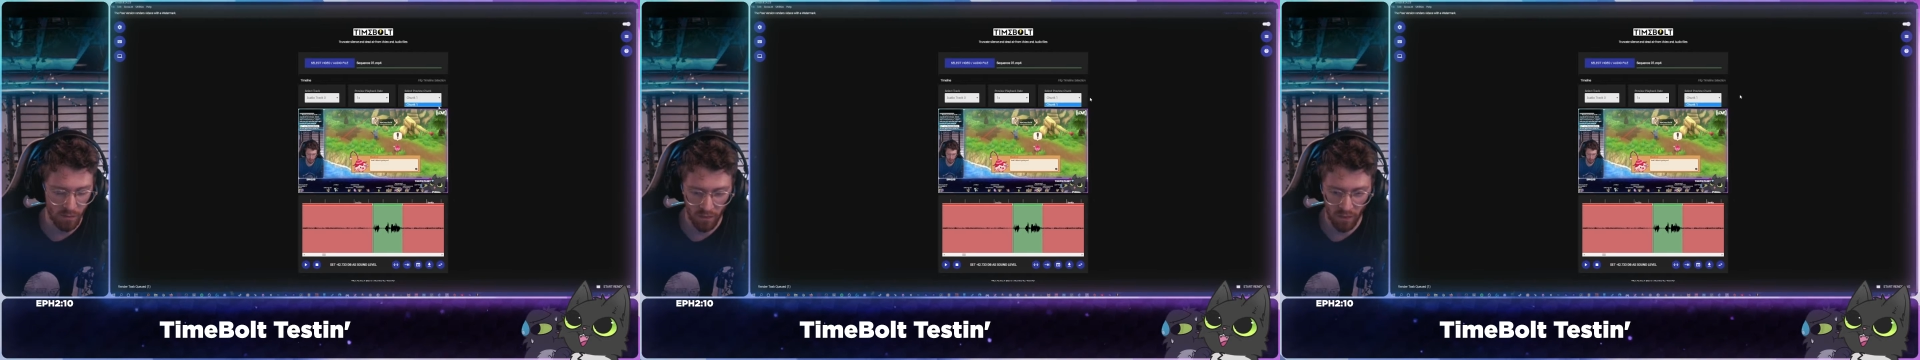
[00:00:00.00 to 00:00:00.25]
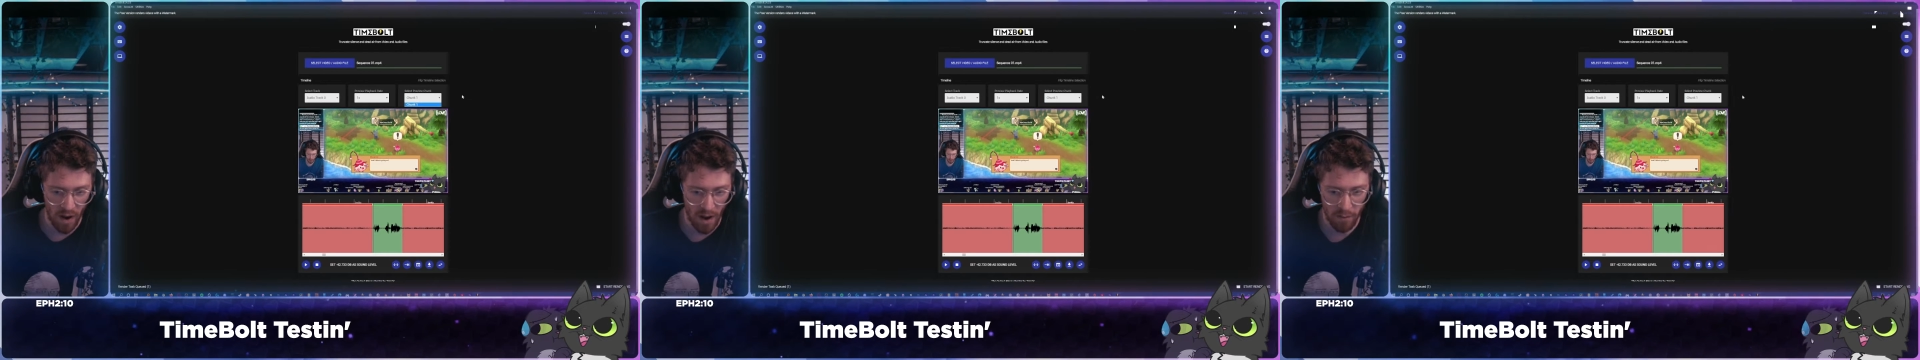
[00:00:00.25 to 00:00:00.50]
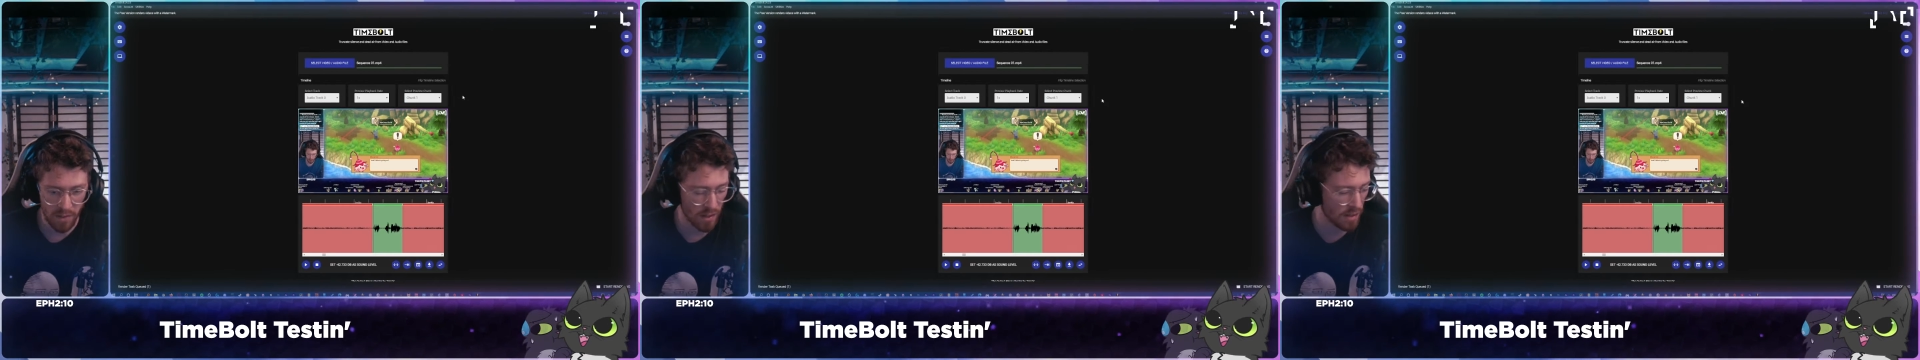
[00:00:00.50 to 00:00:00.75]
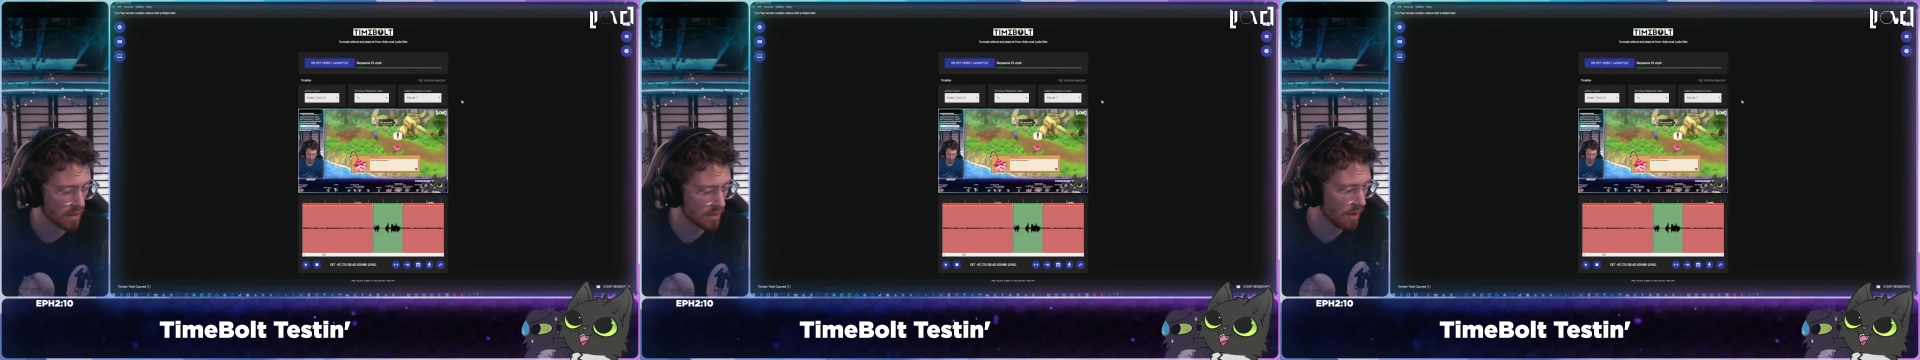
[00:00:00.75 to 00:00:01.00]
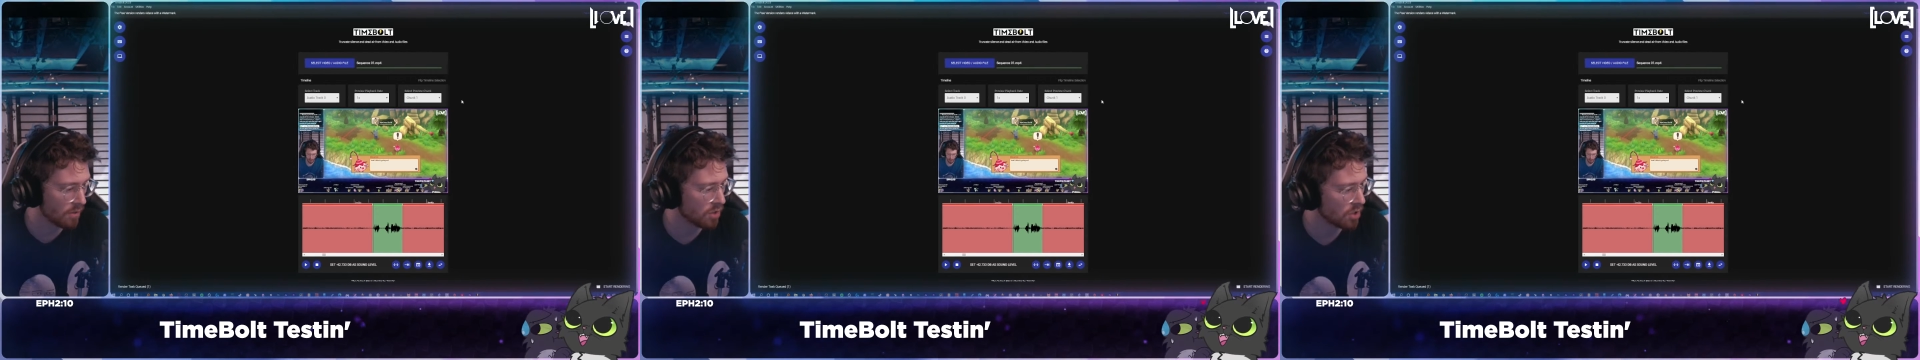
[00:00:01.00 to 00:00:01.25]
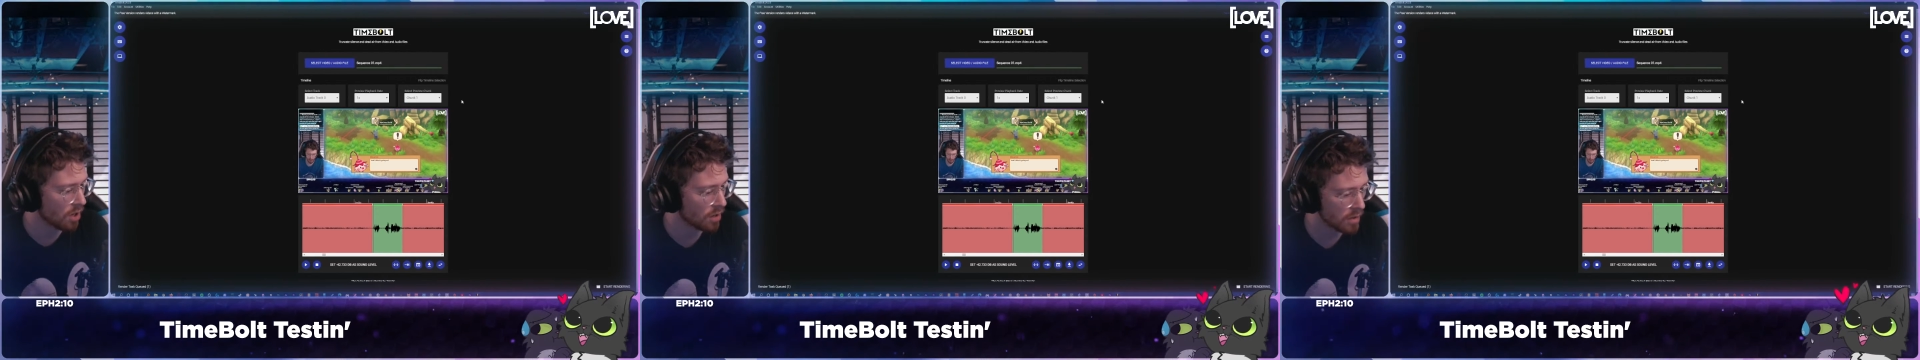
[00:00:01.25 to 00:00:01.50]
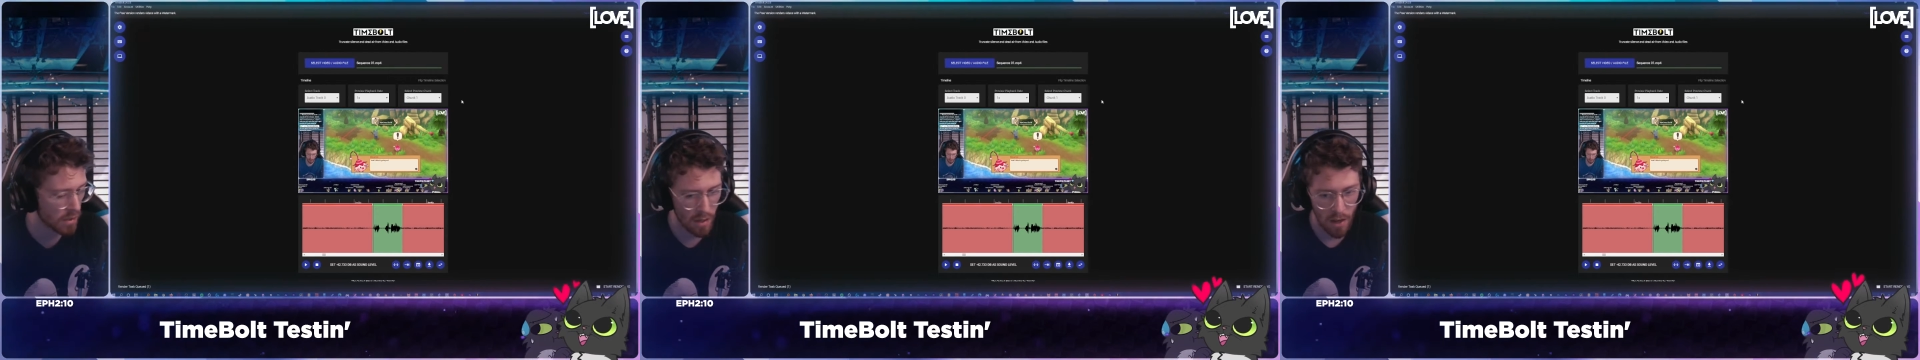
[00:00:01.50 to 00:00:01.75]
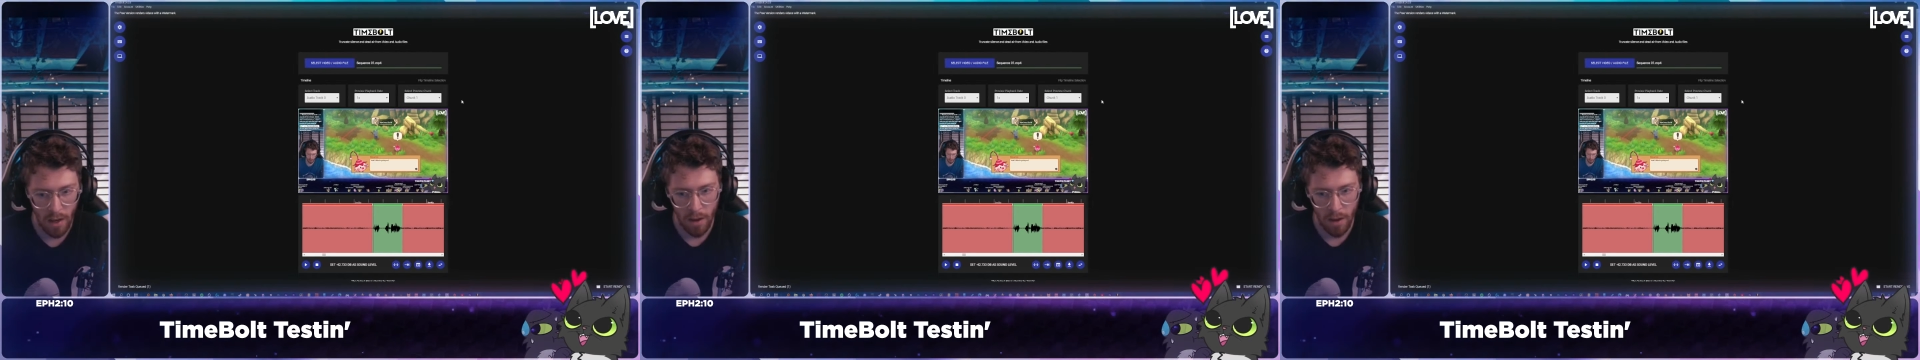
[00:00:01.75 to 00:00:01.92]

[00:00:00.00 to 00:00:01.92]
5, 6, 7 chunks.